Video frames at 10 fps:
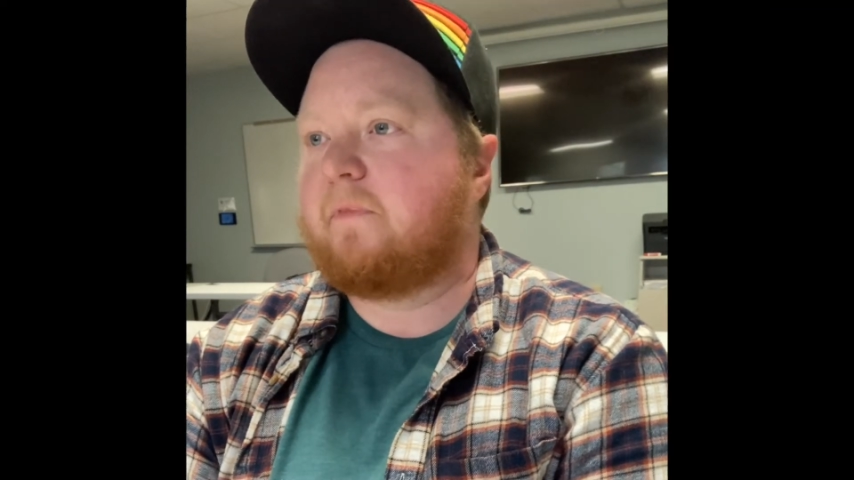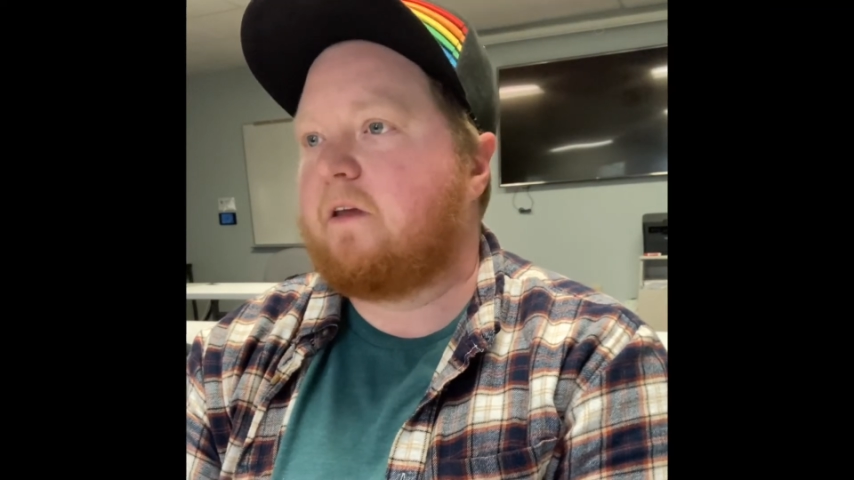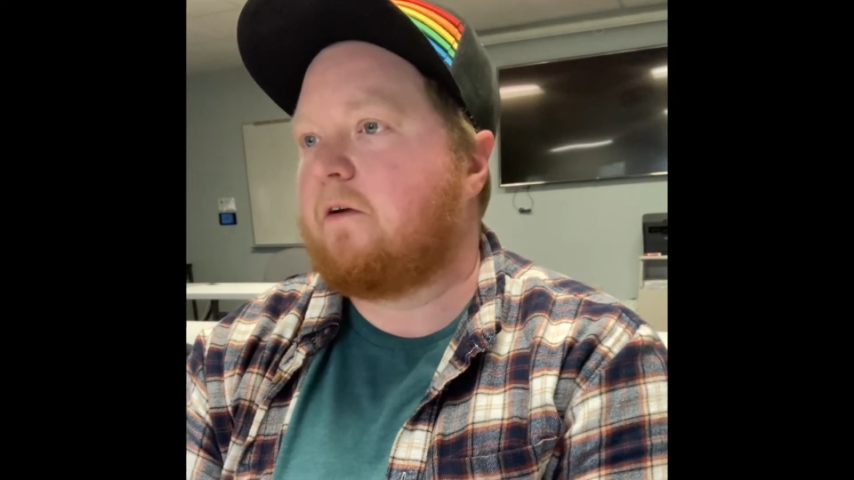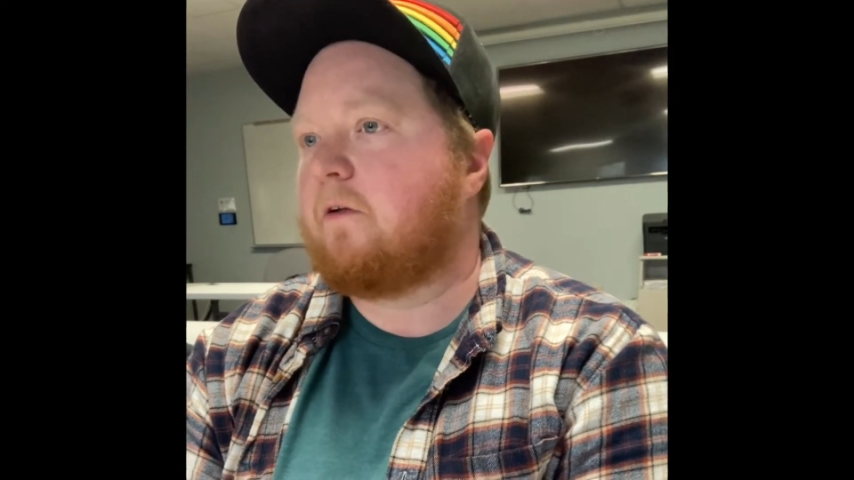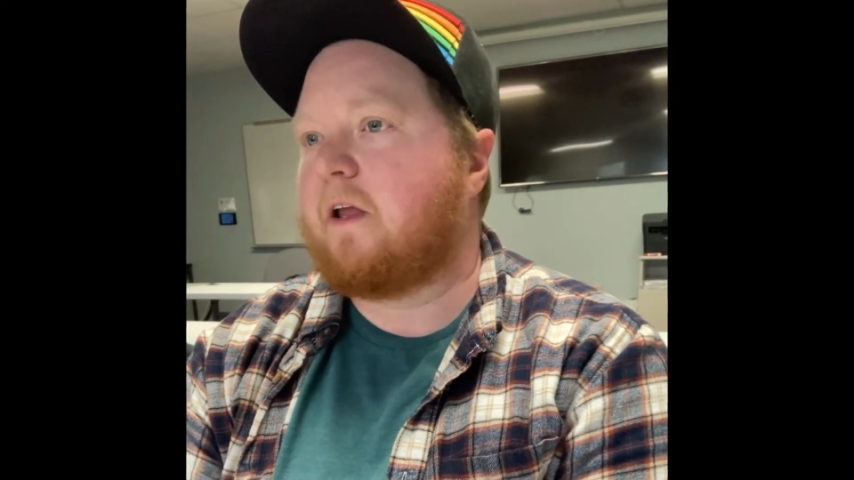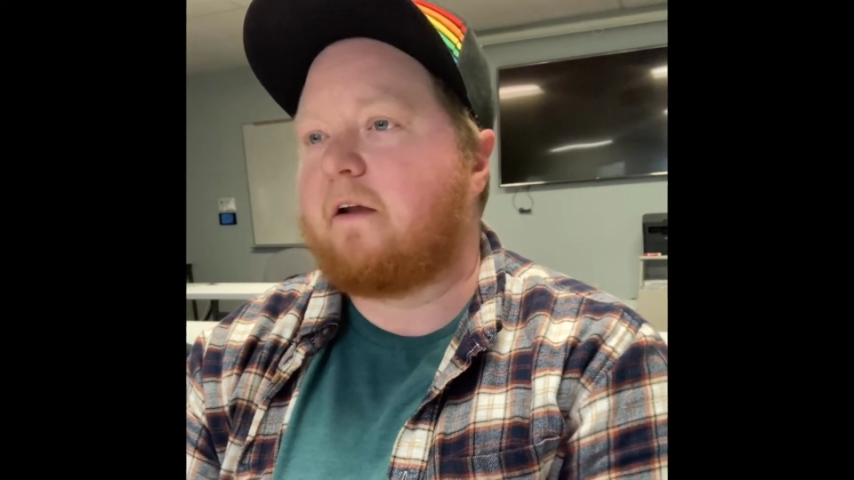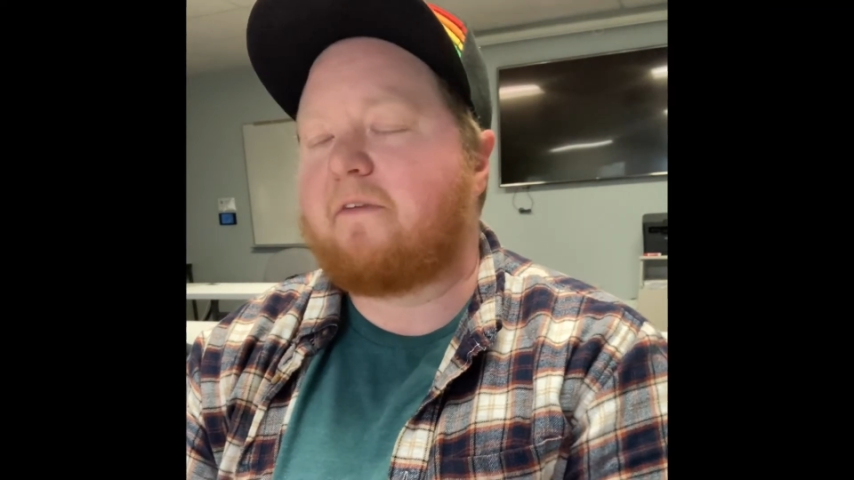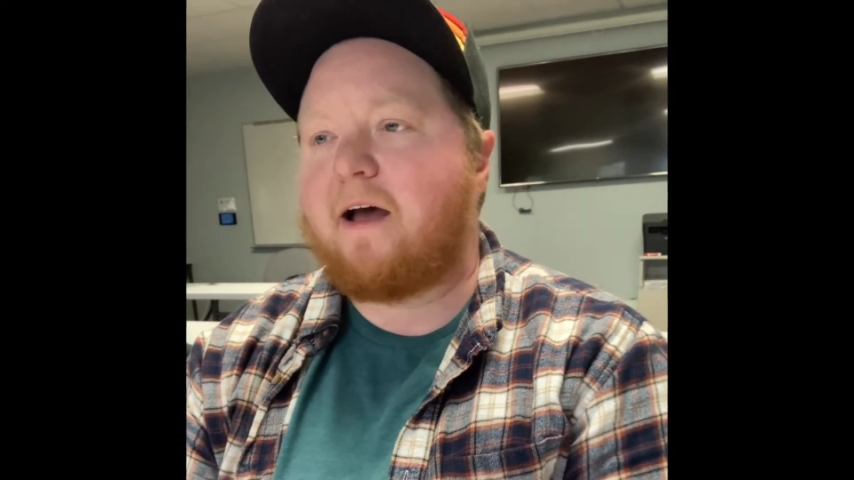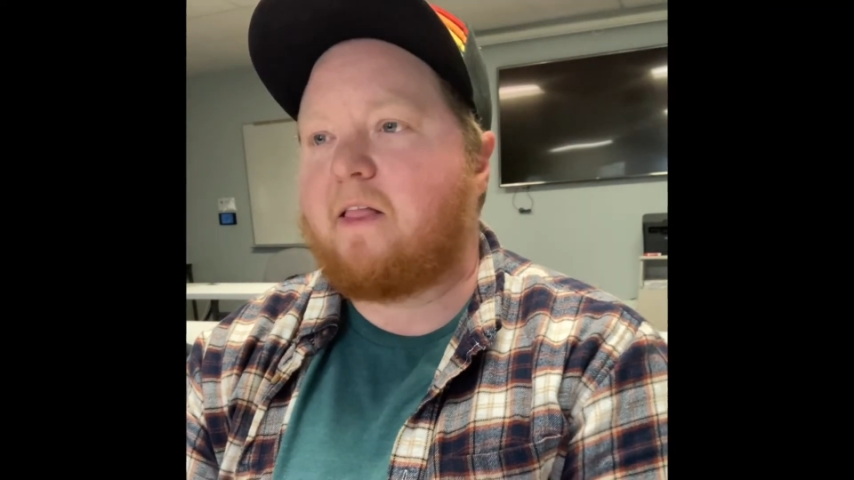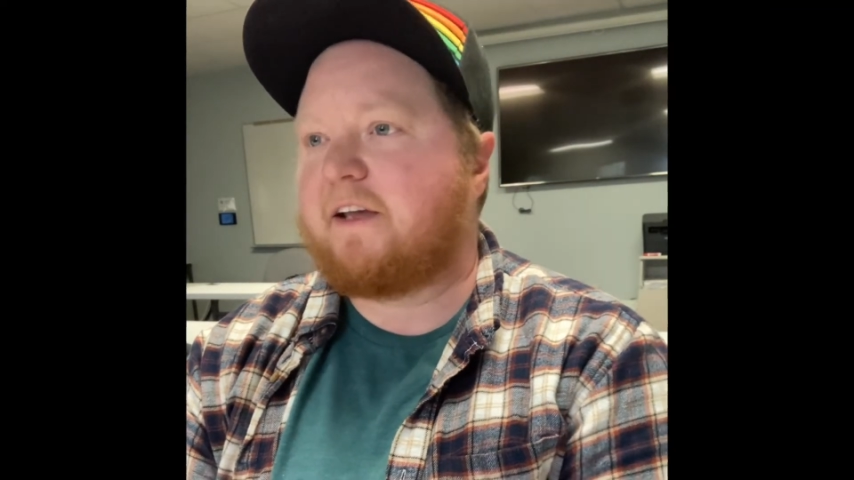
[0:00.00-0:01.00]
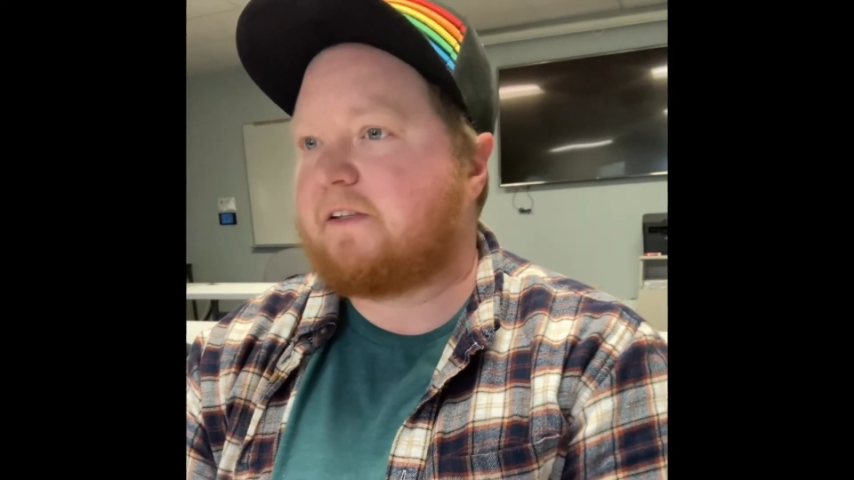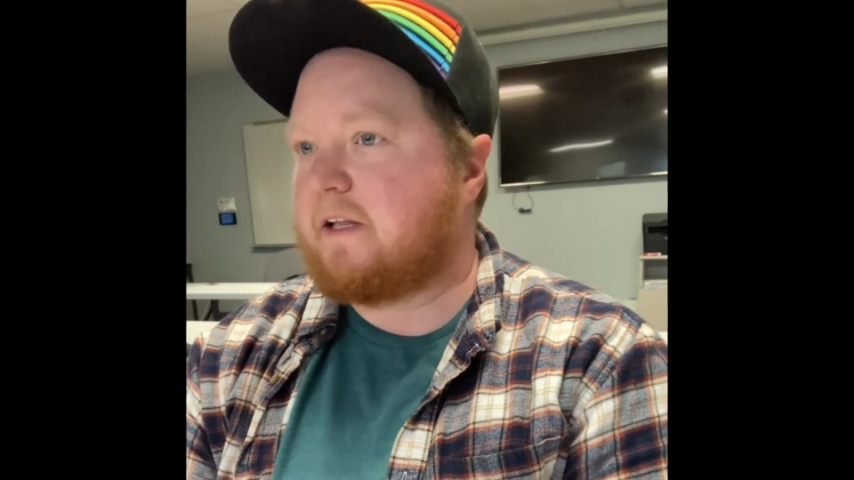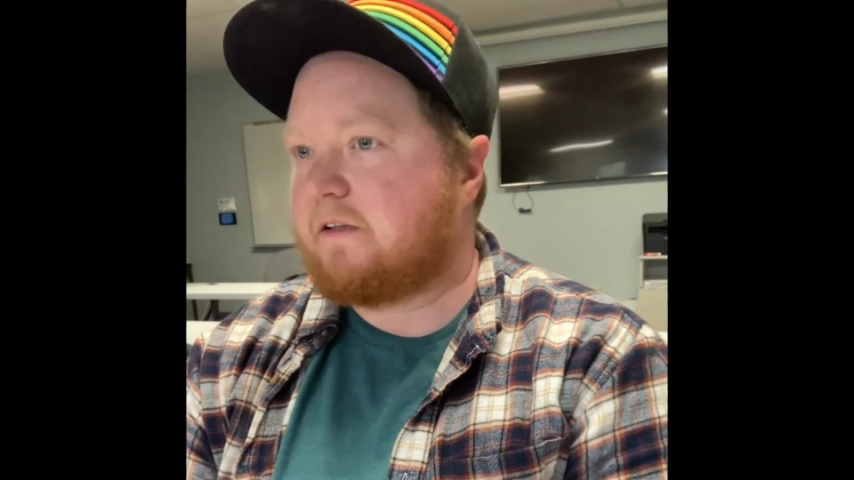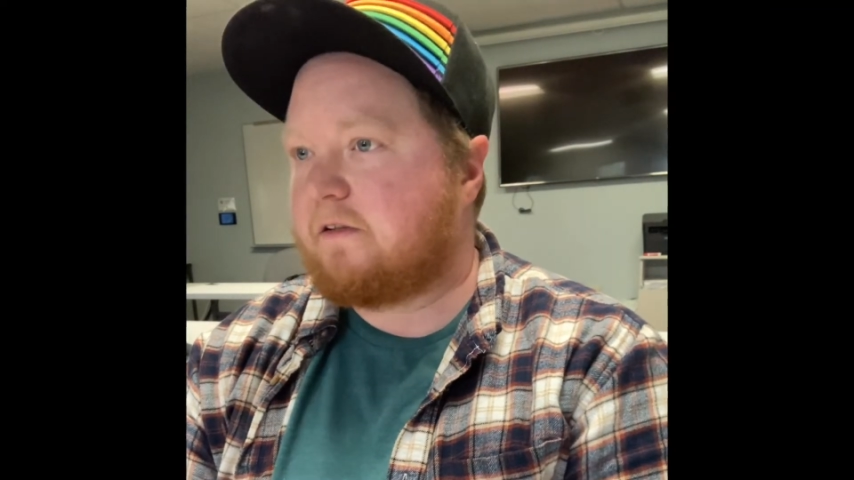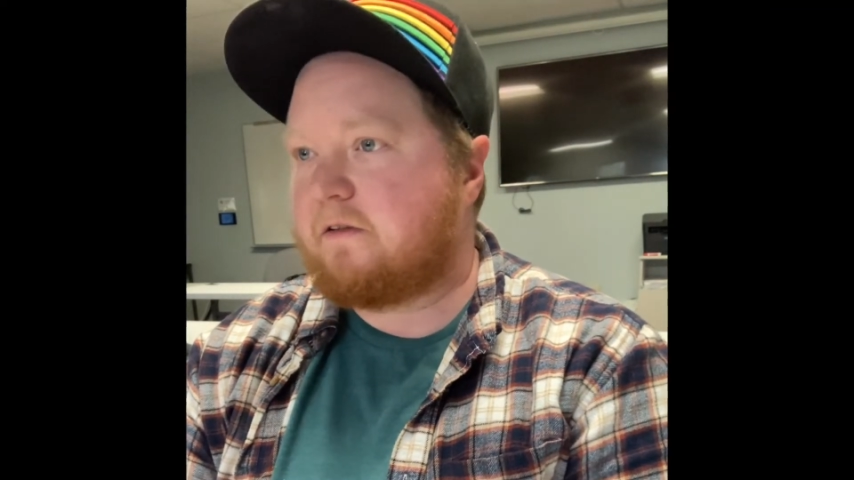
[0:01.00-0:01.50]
you know, a lot of allies that,